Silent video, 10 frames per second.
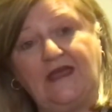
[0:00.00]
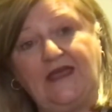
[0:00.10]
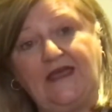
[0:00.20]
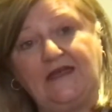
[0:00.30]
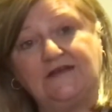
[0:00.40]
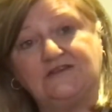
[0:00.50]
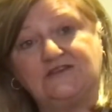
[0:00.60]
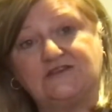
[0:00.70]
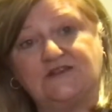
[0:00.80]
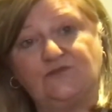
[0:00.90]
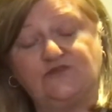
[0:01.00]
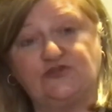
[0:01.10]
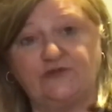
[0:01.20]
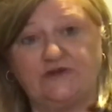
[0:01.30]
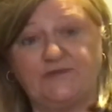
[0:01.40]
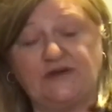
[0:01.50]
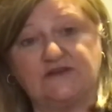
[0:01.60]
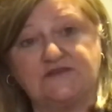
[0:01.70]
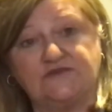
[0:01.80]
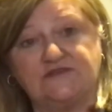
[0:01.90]
and
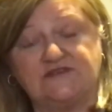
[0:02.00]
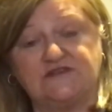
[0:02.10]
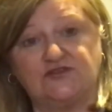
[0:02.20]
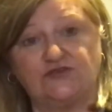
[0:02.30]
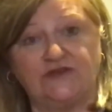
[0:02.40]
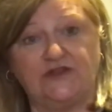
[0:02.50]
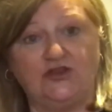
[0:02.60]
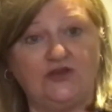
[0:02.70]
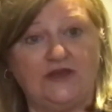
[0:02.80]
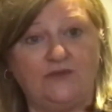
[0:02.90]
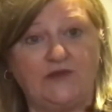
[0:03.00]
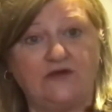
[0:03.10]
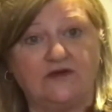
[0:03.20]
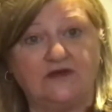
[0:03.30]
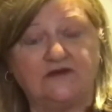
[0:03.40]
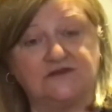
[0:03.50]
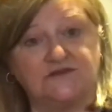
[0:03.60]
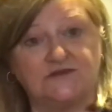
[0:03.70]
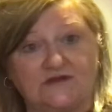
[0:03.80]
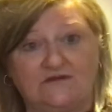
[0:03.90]
because it was during the New Year period, because
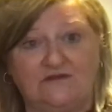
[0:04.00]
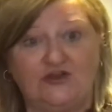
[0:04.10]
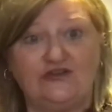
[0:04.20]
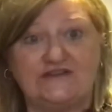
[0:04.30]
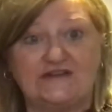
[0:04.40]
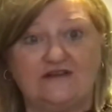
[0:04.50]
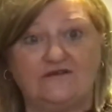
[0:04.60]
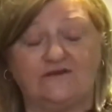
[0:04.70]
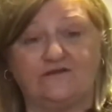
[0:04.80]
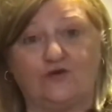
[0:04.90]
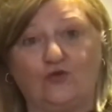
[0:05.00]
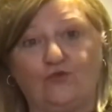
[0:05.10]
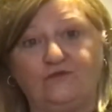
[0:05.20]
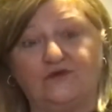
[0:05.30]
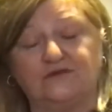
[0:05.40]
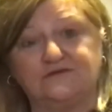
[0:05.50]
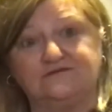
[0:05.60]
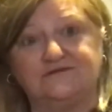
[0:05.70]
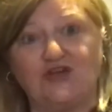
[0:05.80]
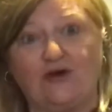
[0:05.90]
it on New Year's Eve of all
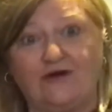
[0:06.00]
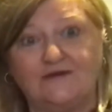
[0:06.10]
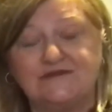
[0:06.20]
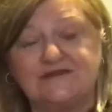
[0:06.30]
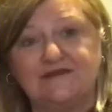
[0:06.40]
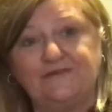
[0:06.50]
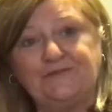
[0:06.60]
times,